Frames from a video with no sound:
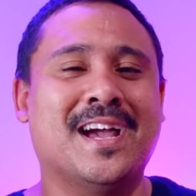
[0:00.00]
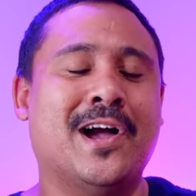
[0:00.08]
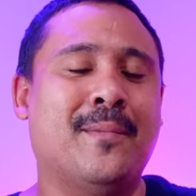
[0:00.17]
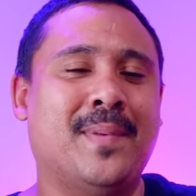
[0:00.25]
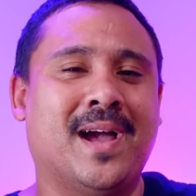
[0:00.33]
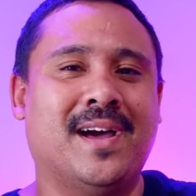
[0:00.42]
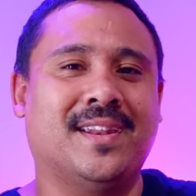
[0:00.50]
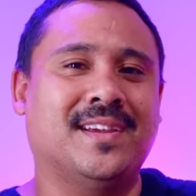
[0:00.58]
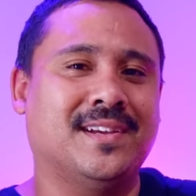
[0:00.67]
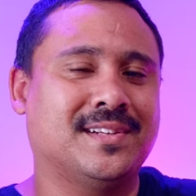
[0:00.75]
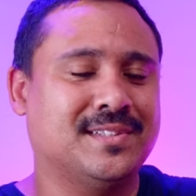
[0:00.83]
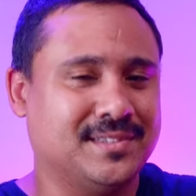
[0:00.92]
about
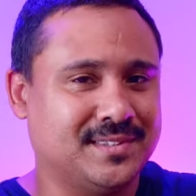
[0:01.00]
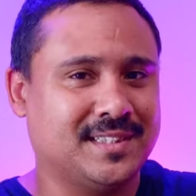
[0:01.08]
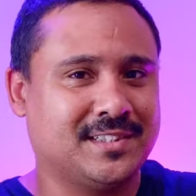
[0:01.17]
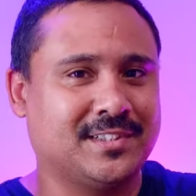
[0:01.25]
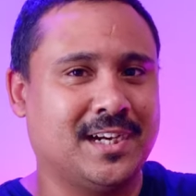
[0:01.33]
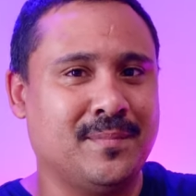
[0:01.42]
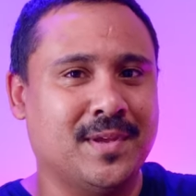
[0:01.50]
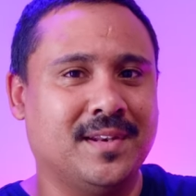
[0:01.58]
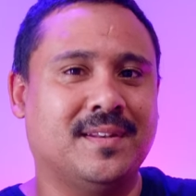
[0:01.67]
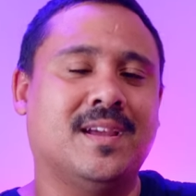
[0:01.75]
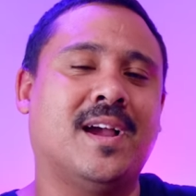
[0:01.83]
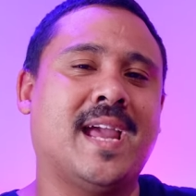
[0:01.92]
acoustic
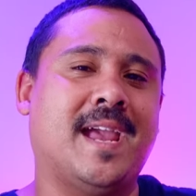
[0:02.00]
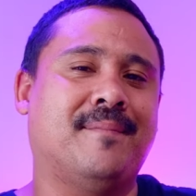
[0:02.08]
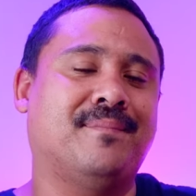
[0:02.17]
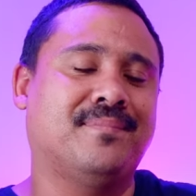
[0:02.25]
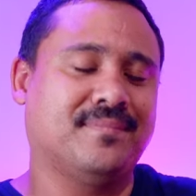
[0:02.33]
treatment. Okay,